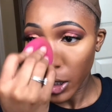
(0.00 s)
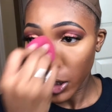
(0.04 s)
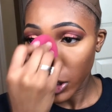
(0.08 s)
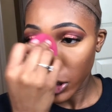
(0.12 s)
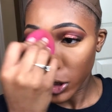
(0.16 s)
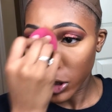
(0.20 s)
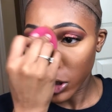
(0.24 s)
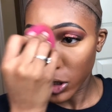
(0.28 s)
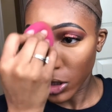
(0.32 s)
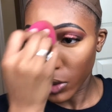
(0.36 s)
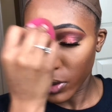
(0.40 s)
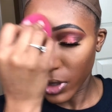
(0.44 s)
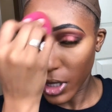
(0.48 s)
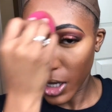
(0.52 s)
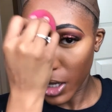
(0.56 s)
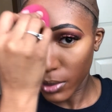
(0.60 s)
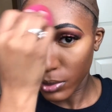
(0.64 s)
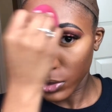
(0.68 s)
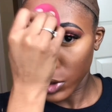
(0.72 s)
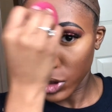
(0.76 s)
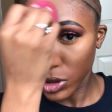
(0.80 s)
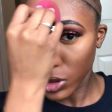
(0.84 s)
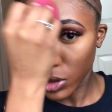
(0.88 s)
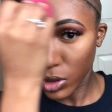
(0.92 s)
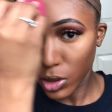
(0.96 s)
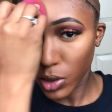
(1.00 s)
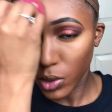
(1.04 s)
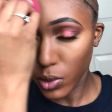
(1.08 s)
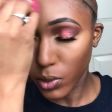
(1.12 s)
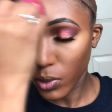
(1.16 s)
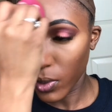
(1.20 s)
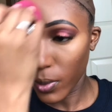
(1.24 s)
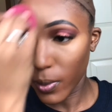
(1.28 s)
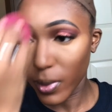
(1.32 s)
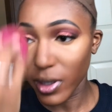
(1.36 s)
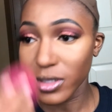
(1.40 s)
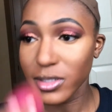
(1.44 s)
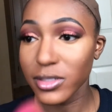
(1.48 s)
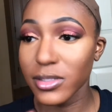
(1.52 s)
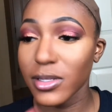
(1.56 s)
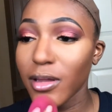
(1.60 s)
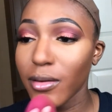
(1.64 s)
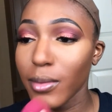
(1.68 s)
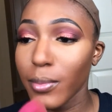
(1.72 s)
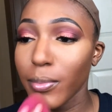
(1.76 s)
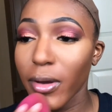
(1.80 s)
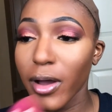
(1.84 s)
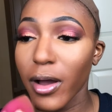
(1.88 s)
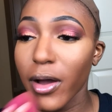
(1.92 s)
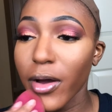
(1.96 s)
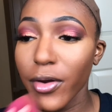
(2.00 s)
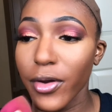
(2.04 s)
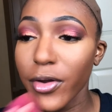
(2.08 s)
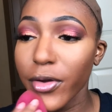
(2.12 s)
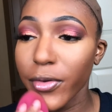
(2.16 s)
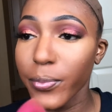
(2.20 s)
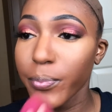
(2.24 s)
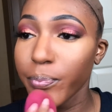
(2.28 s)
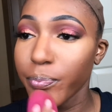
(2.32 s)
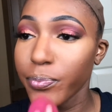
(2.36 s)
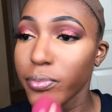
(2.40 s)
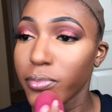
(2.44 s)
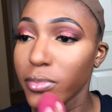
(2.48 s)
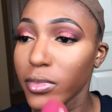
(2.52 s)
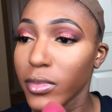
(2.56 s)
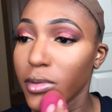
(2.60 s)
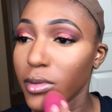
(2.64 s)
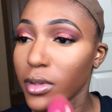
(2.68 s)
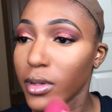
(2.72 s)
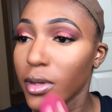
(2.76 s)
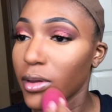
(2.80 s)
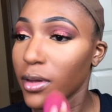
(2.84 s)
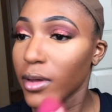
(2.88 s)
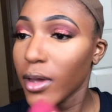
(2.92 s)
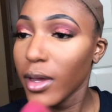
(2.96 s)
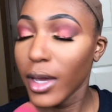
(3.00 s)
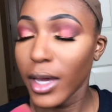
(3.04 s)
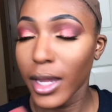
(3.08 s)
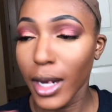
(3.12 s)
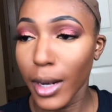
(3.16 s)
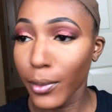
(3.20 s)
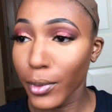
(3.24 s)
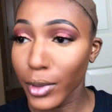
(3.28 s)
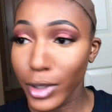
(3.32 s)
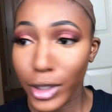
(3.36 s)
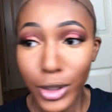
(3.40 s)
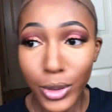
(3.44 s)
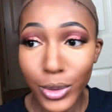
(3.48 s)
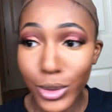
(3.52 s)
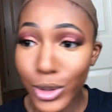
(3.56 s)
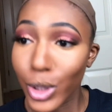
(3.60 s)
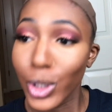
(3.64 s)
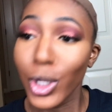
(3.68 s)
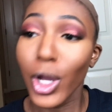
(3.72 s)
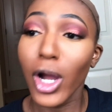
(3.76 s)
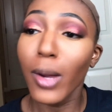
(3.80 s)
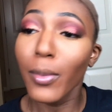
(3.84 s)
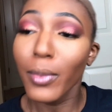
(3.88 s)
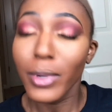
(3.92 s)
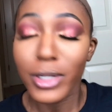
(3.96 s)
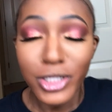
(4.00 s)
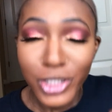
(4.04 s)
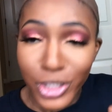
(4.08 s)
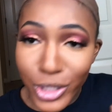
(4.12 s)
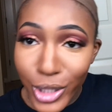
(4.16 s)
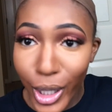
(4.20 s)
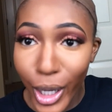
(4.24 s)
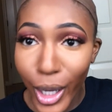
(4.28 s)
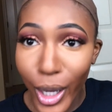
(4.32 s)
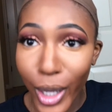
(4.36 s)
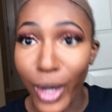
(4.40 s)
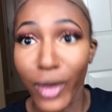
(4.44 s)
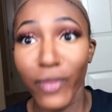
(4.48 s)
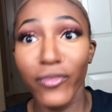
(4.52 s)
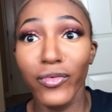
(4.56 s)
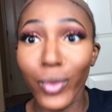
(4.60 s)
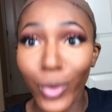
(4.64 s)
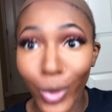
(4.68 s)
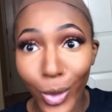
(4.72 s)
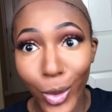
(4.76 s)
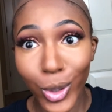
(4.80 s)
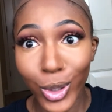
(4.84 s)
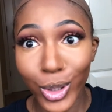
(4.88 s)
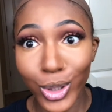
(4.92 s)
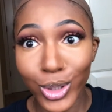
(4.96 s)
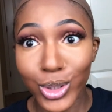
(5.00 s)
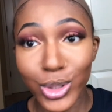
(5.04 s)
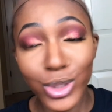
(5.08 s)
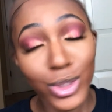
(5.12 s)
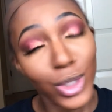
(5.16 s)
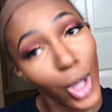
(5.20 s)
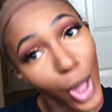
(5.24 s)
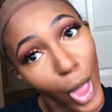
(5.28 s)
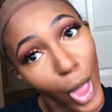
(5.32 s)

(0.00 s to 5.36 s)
So now I'm just going to go on my setting powder. And I'm going to use the Mercier, of course.